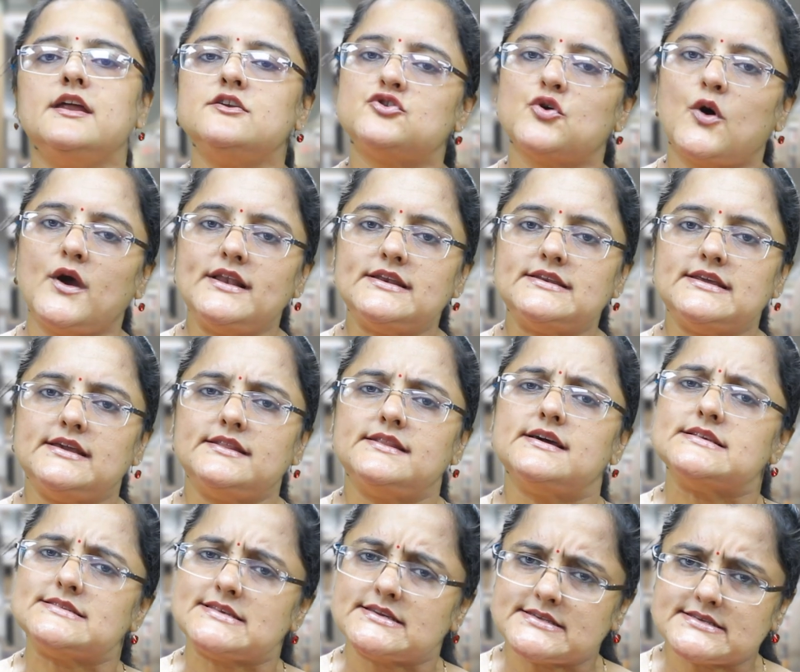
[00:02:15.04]
In royalty,
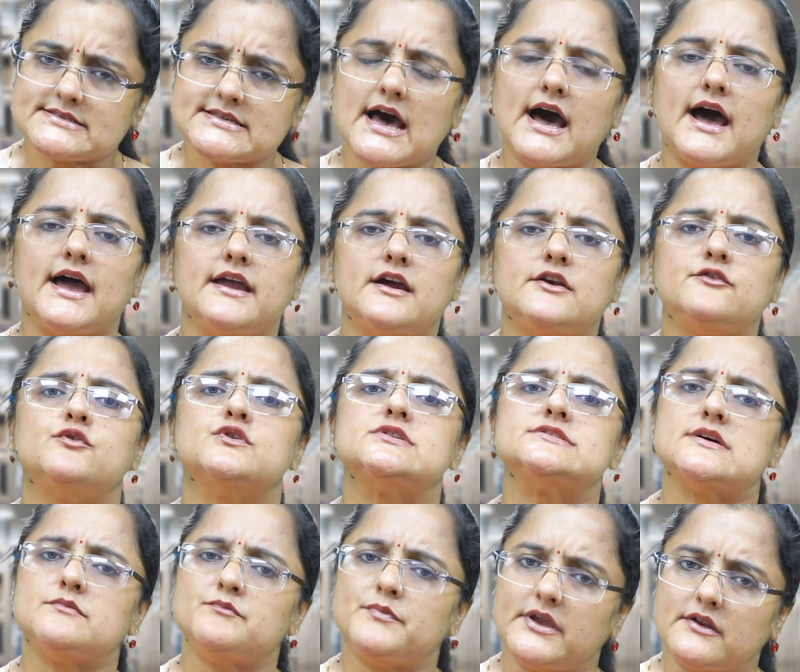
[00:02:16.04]
the asset is hired
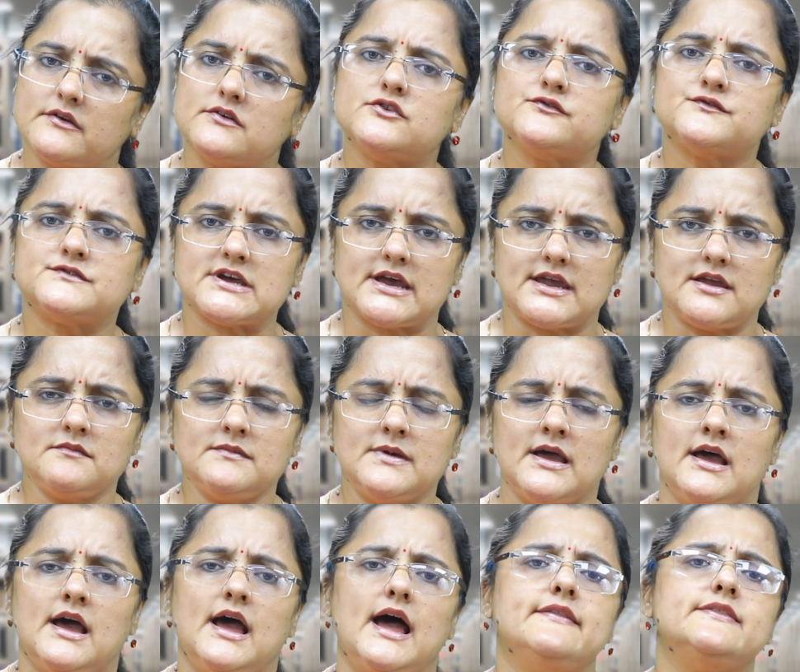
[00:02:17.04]
for some period of time
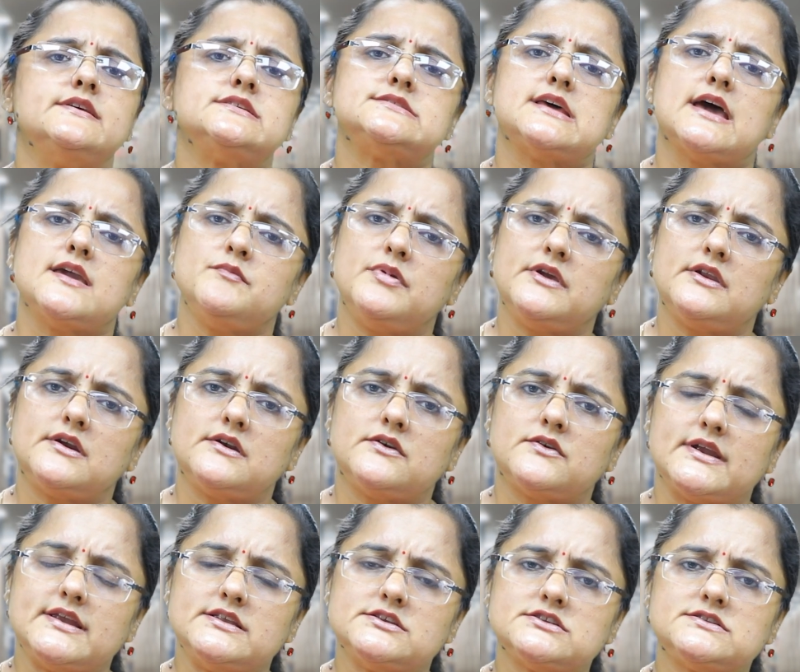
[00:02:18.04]
and this time
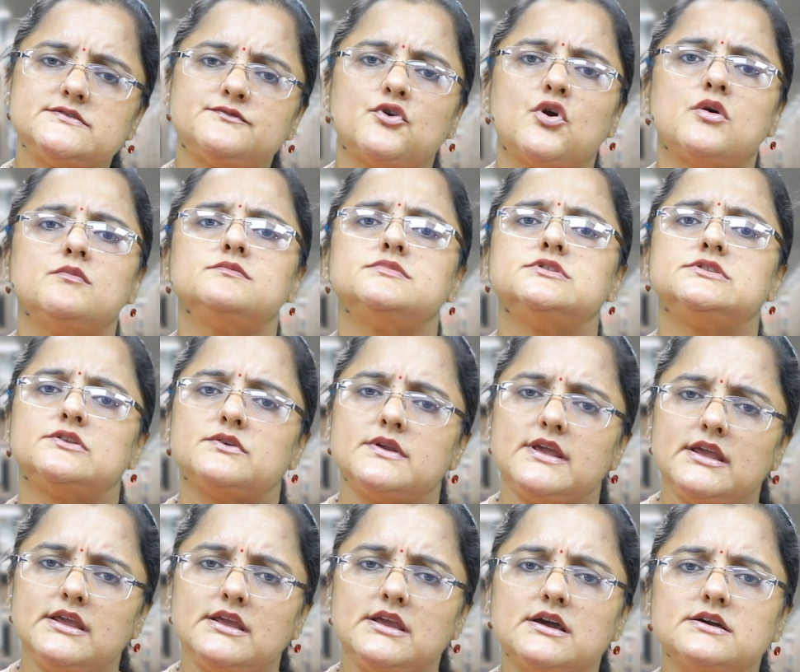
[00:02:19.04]
period ranges from
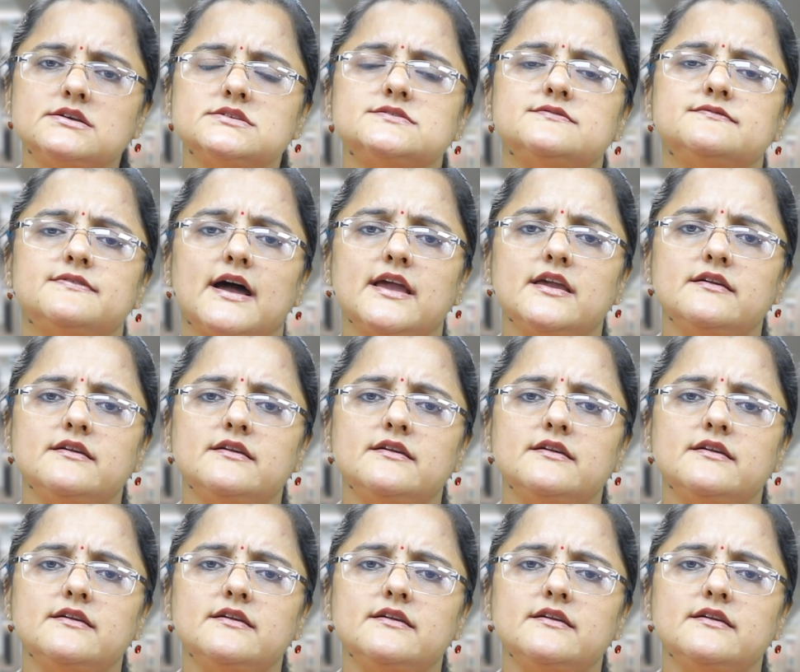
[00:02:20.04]
3 years,